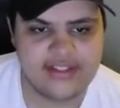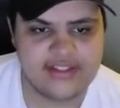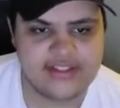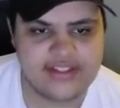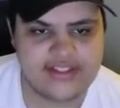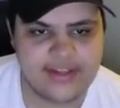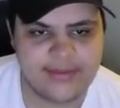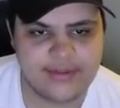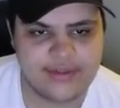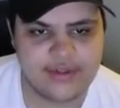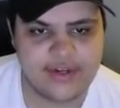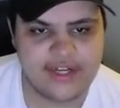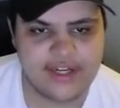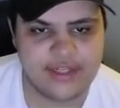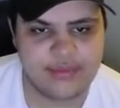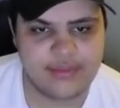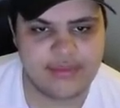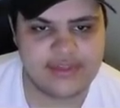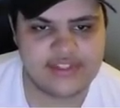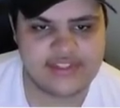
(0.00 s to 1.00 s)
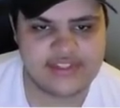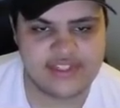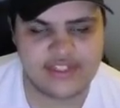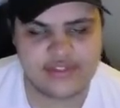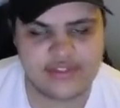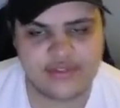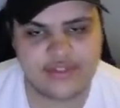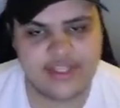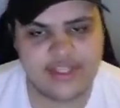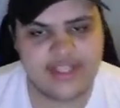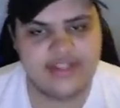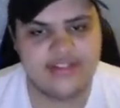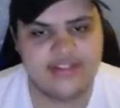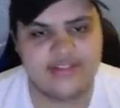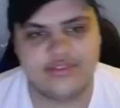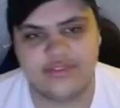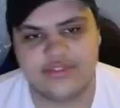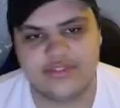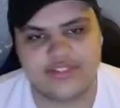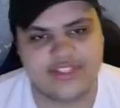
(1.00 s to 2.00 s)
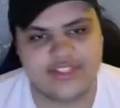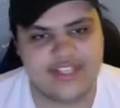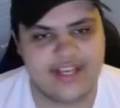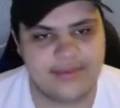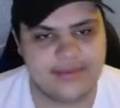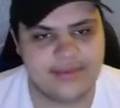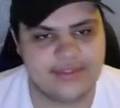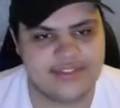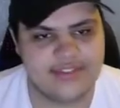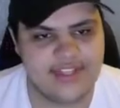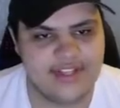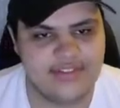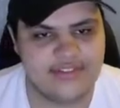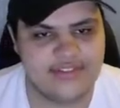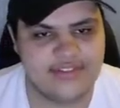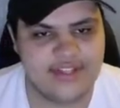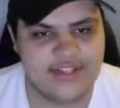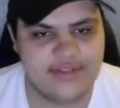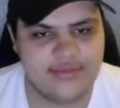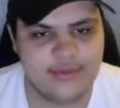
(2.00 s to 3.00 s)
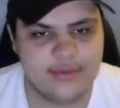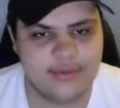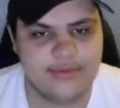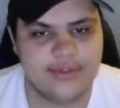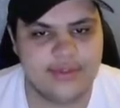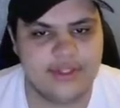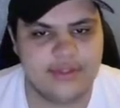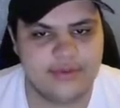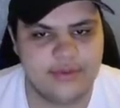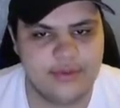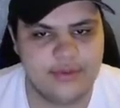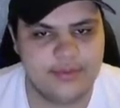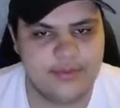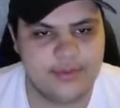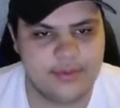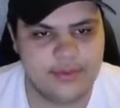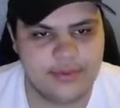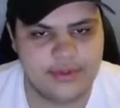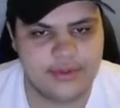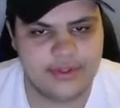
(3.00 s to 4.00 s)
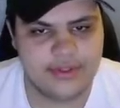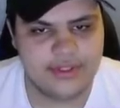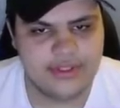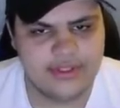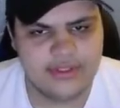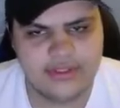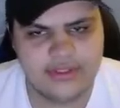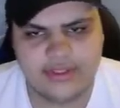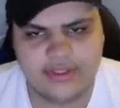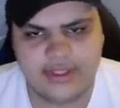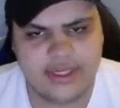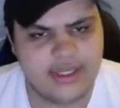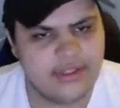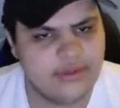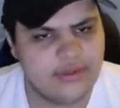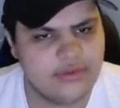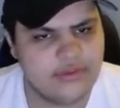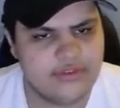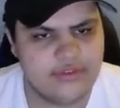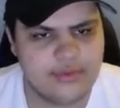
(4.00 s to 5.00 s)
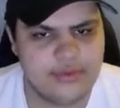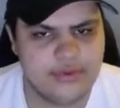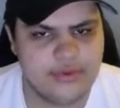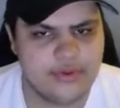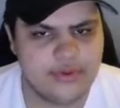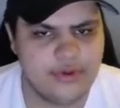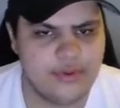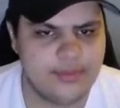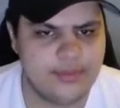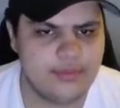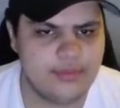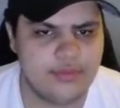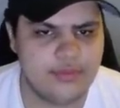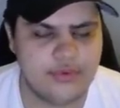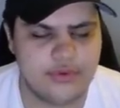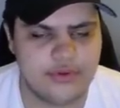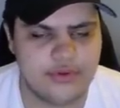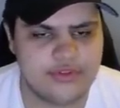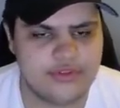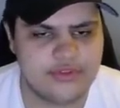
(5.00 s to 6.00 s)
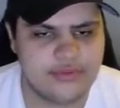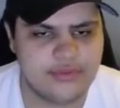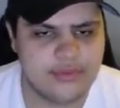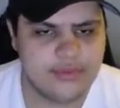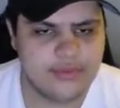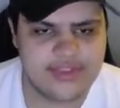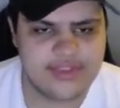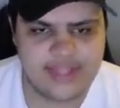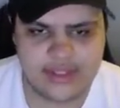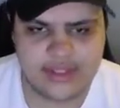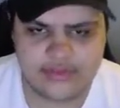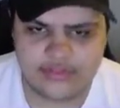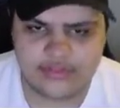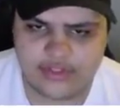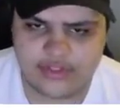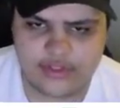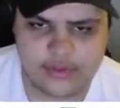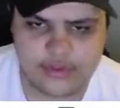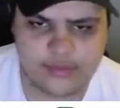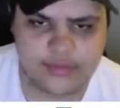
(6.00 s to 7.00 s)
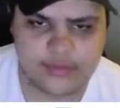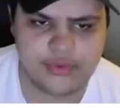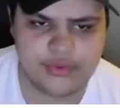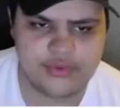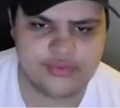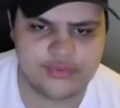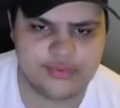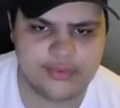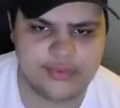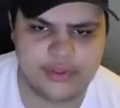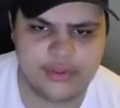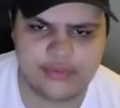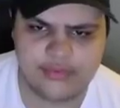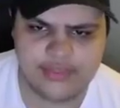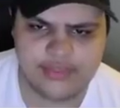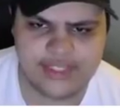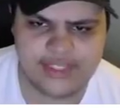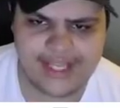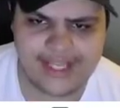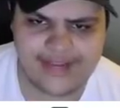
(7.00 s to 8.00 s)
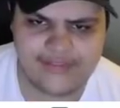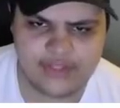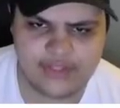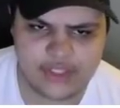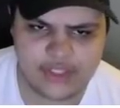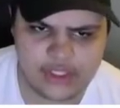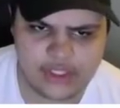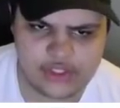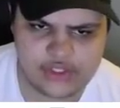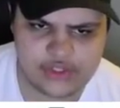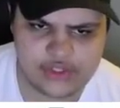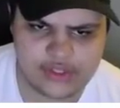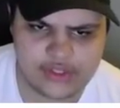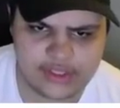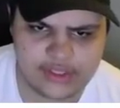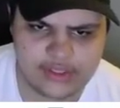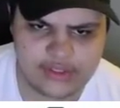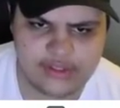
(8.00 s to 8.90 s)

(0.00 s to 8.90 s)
Democratic presidential candidate Tulsi Gabbard tells Dave Rubin on the Rubin Report, I don't support open borders. Without secure borders, we don't really have a country.